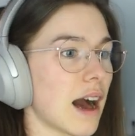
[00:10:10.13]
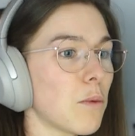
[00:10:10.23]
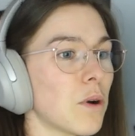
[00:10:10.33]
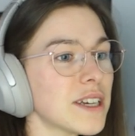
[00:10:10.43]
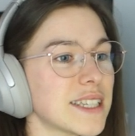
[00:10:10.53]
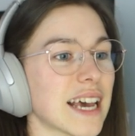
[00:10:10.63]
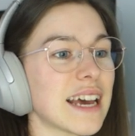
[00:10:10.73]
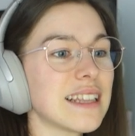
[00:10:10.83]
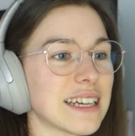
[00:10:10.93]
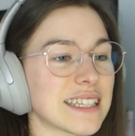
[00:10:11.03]
I want to
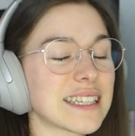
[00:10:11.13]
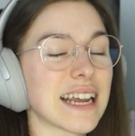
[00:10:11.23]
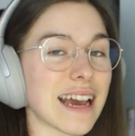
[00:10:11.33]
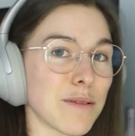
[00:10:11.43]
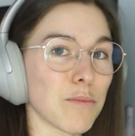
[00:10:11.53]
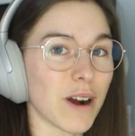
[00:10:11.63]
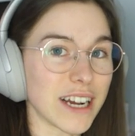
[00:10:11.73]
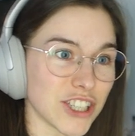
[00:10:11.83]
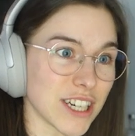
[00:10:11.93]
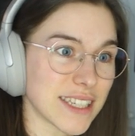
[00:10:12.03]
say let's stay in
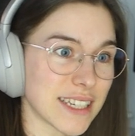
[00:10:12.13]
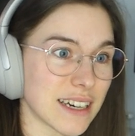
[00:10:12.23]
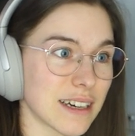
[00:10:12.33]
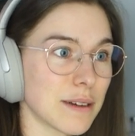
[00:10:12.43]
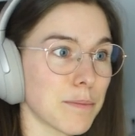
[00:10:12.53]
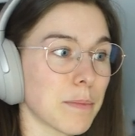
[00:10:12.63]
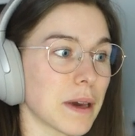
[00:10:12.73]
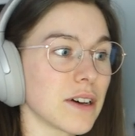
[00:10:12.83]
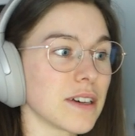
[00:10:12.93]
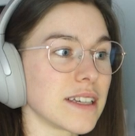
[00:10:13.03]
Brightchester,
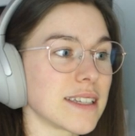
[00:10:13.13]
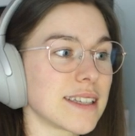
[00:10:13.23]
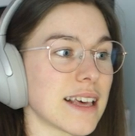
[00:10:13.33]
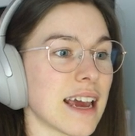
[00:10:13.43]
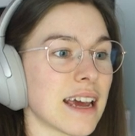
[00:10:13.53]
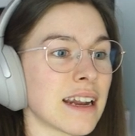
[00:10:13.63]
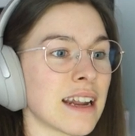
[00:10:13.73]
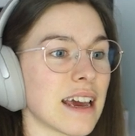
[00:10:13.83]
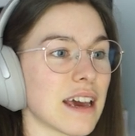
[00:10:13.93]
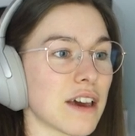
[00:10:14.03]
because
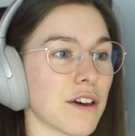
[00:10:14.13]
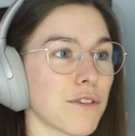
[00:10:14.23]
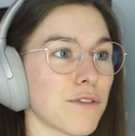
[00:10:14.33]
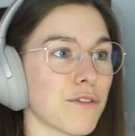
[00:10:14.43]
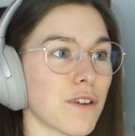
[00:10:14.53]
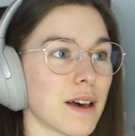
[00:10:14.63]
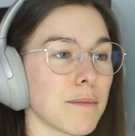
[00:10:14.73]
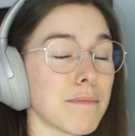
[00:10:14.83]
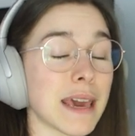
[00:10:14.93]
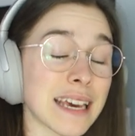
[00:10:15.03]
then if
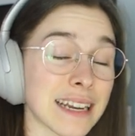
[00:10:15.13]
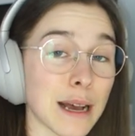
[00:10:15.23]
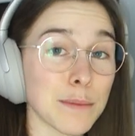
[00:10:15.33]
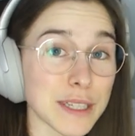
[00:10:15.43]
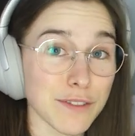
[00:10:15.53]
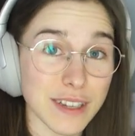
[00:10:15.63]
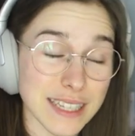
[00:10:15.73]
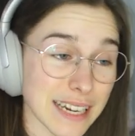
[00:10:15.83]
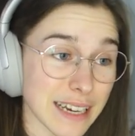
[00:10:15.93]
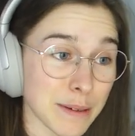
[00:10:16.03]
Megan comes to
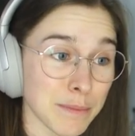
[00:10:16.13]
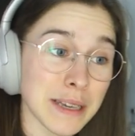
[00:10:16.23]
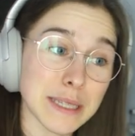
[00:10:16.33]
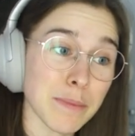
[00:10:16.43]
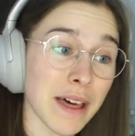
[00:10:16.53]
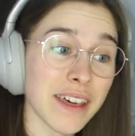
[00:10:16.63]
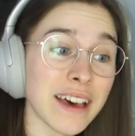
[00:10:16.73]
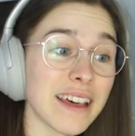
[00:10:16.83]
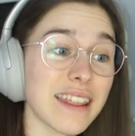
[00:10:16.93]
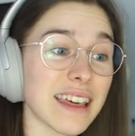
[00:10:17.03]
visit him, his
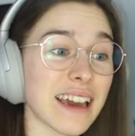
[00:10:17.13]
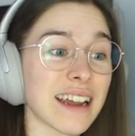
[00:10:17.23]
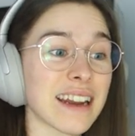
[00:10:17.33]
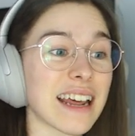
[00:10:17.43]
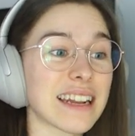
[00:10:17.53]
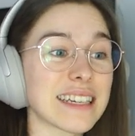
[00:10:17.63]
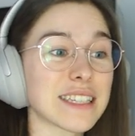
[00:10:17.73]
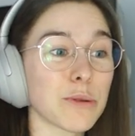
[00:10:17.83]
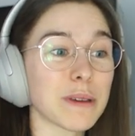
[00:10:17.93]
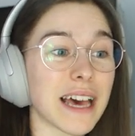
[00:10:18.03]
mother, then at
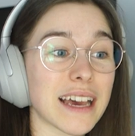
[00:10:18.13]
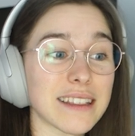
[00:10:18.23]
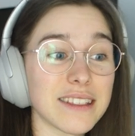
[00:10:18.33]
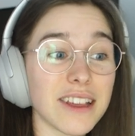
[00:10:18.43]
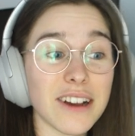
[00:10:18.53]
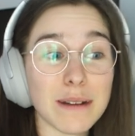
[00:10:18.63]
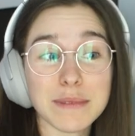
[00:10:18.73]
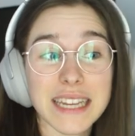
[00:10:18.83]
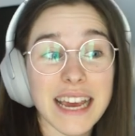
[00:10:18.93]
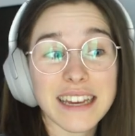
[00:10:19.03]
least he'll be like, look, I'm
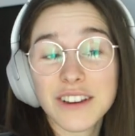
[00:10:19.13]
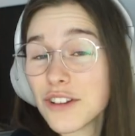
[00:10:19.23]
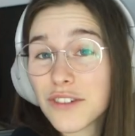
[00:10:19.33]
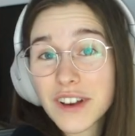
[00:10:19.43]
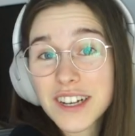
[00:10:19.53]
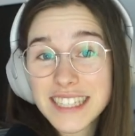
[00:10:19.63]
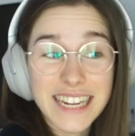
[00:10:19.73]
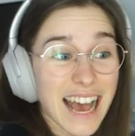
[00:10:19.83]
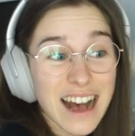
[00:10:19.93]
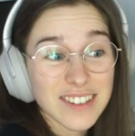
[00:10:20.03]
staying in
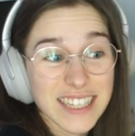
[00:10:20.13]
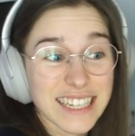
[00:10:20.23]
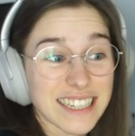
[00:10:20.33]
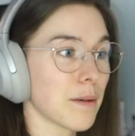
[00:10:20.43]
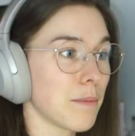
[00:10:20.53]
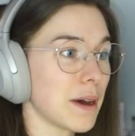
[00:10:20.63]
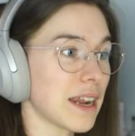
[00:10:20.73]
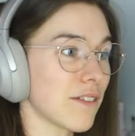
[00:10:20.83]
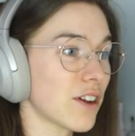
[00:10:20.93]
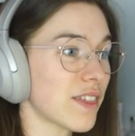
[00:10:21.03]
university housing. But
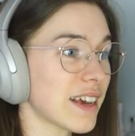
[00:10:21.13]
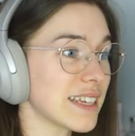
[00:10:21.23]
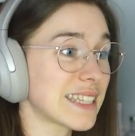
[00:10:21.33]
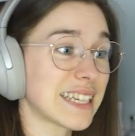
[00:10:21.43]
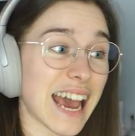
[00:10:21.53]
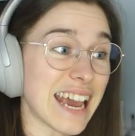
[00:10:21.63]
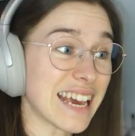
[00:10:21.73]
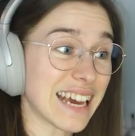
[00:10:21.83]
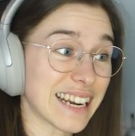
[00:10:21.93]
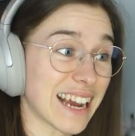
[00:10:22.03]
everything is
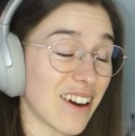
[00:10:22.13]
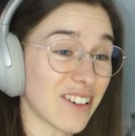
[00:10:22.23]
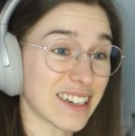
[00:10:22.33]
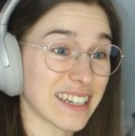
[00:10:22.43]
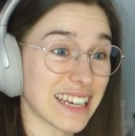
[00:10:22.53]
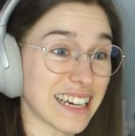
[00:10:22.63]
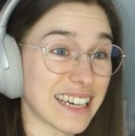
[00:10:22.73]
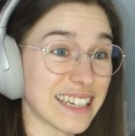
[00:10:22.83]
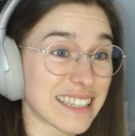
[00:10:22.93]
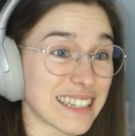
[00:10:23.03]
taken
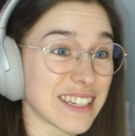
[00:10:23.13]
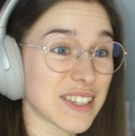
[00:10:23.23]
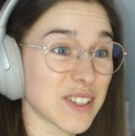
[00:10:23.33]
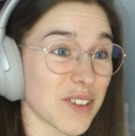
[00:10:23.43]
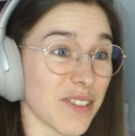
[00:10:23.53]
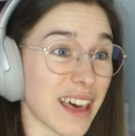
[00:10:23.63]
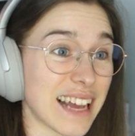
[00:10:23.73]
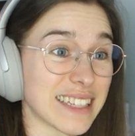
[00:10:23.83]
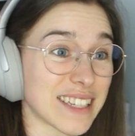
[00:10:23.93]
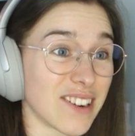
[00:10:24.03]
currently, so
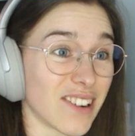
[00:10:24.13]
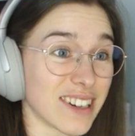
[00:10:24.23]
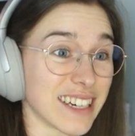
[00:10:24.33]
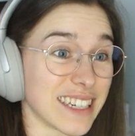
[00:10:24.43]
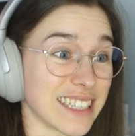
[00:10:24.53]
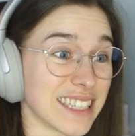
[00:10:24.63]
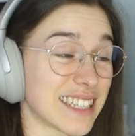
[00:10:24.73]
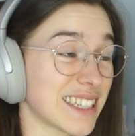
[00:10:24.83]
that's not good.